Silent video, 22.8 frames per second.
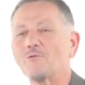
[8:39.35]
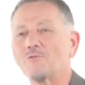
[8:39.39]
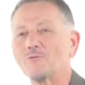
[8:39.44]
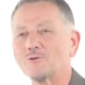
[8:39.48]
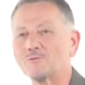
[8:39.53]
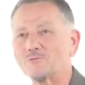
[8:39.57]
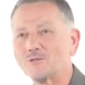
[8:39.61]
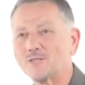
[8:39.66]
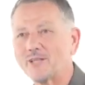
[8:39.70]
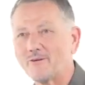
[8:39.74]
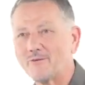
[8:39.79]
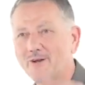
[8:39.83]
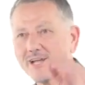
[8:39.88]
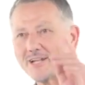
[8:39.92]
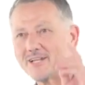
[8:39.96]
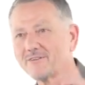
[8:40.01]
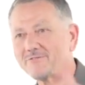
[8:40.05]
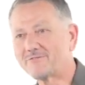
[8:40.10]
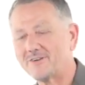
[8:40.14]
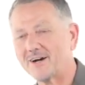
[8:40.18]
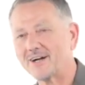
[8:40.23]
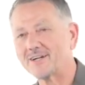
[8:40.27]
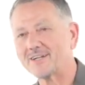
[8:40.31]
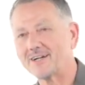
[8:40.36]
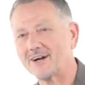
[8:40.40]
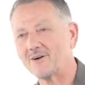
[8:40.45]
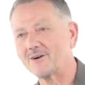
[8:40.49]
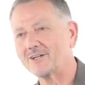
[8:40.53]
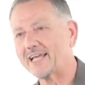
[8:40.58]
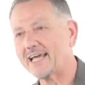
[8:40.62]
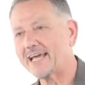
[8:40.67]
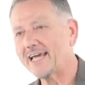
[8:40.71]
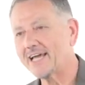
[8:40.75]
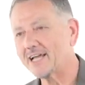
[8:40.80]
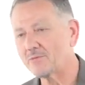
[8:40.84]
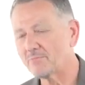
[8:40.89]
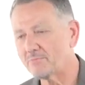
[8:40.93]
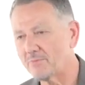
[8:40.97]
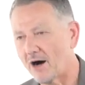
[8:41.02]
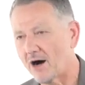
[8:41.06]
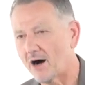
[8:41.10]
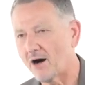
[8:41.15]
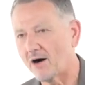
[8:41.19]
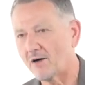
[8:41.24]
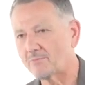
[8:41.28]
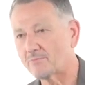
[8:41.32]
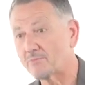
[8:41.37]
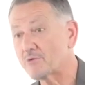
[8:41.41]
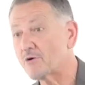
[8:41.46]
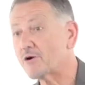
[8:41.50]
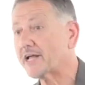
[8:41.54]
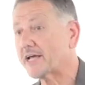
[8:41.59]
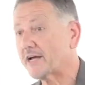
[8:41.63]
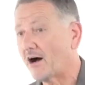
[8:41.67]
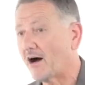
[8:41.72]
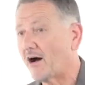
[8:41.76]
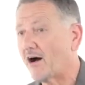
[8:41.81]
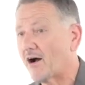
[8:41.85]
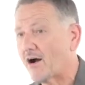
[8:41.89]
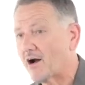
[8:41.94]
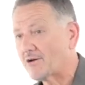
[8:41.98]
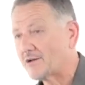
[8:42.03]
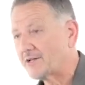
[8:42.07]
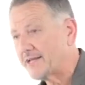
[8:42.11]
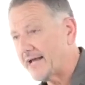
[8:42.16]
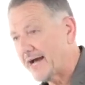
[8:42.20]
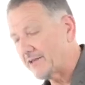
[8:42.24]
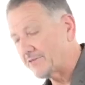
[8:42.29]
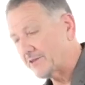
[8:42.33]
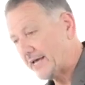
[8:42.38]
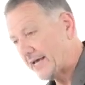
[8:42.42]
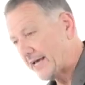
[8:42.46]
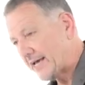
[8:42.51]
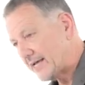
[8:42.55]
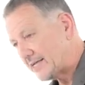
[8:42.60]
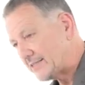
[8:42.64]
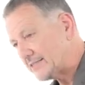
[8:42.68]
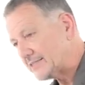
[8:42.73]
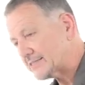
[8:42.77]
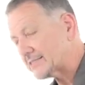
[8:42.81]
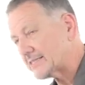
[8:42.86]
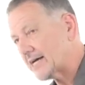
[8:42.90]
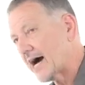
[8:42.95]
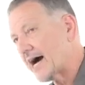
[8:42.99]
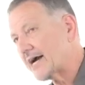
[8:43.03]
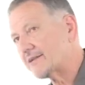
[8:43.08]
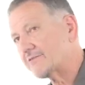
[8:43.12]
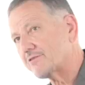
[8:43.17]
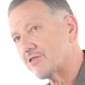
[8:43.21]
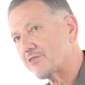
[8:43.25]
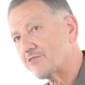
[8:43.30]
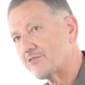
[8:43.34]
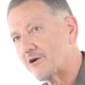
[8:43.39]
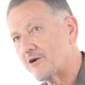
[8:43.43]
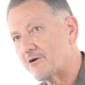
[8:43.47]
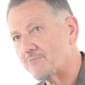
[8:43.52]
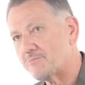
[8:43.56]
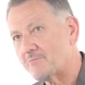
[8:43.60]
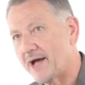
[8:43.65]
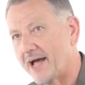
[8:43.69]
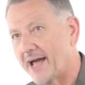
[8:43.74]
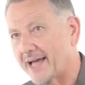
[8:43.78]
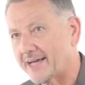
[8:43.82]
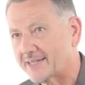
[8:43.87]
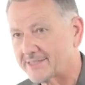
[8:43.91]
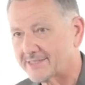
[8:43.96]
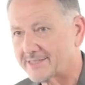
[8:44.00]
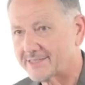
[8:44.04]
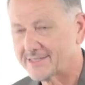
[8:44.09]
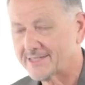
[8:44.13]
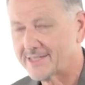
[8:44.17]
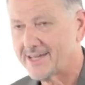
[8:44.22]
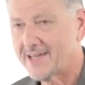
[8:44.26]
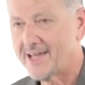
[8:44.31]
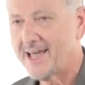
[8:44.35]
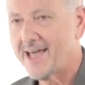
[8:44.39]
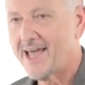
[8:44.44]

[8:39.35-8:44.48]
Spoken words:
was when they were hitting Fungo and they hit a ball pretty hard down the inside of the third base.